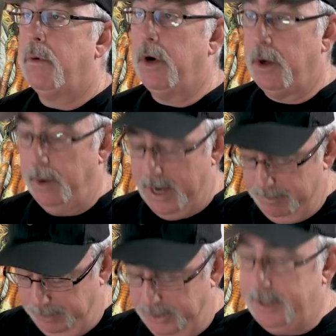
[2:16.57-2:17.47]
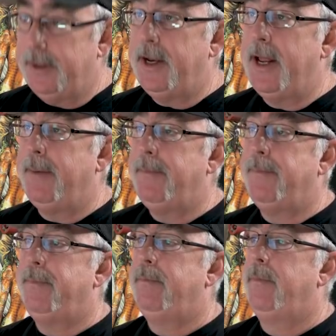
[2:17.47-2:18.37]
We're going to go ahead and plug in the name,
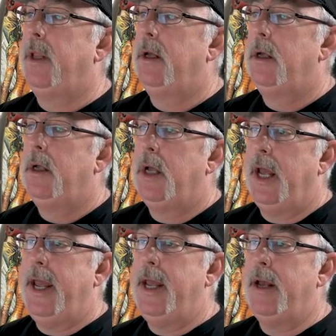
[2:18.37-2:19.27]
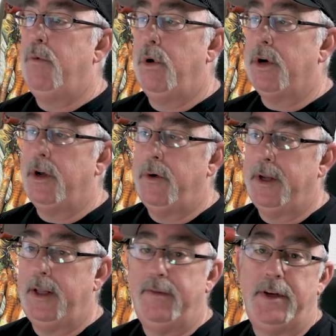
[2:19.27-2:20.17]
and we're going to go
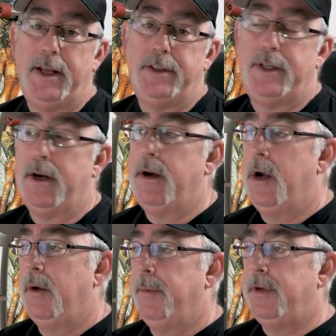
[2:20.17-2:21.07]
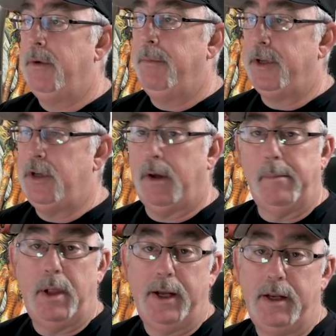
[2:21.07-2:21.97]
ahead and leave the dates here, but you
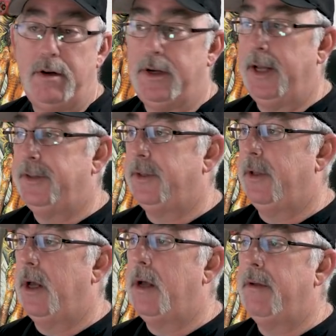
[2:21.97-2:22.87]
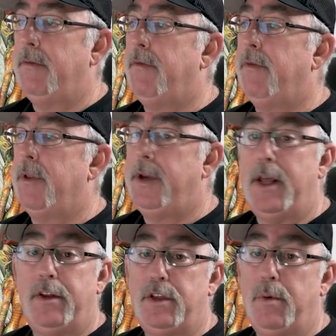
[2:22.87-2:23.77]
can plug in your dates for the
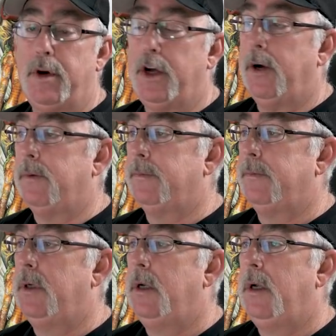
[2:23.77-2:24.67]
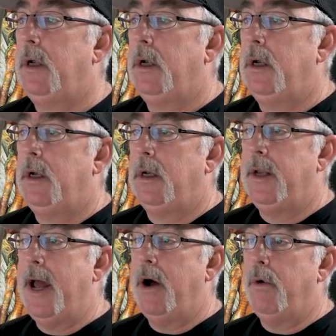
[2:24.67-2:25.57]
day that you want to go.
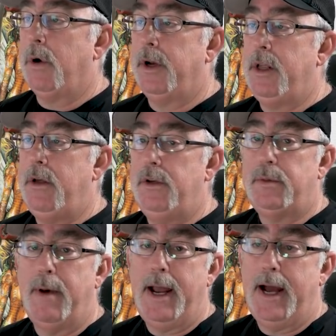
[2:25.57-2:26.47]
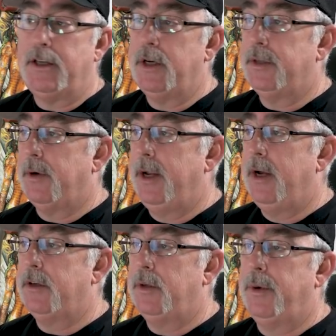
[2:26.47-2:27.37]
Now we're going to use my address right
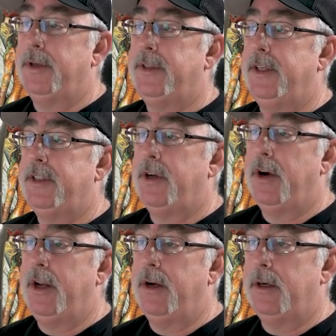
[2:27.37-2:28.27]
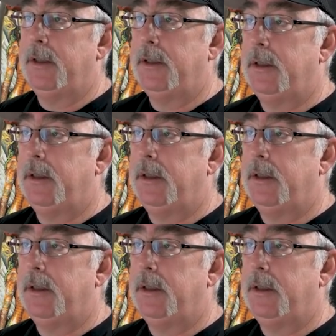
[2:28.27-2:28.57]
here, so we're going to say start here.